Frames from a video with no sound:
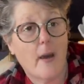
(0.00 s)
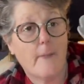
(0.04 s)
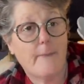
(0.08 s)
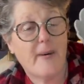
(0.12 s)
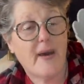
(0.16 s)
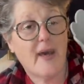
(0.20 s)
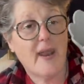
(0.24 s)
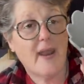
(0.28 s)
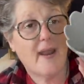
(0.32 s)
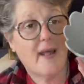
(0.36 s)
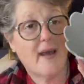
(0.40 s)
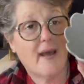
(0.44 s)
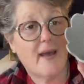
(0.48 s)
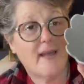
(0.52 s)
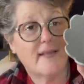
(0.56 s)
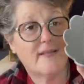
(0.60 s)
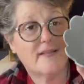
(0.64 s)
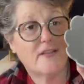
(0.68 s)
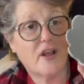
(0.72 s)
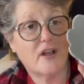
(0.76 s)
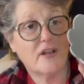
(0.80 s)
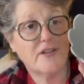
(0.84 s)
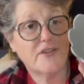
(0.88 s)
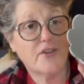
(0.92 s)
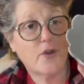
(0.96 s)
but it's
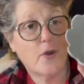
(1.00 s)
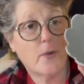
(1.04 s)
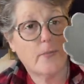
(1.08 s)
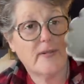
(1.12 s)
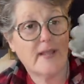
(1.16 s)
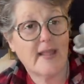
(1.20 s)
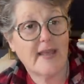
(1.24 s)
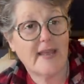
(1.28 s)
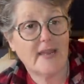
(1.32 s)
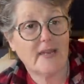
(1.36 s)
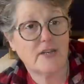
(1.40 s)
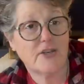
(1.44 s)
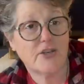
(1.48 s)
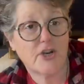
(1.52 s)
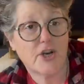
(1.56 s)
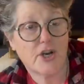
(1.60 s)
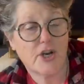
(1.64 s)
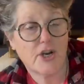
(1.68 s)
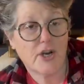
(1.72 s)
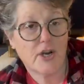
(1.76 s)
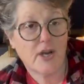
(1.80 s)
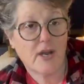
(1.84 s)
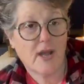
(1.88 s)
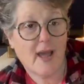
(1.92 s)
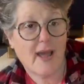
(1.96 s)
also a
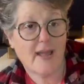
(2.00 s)
planter.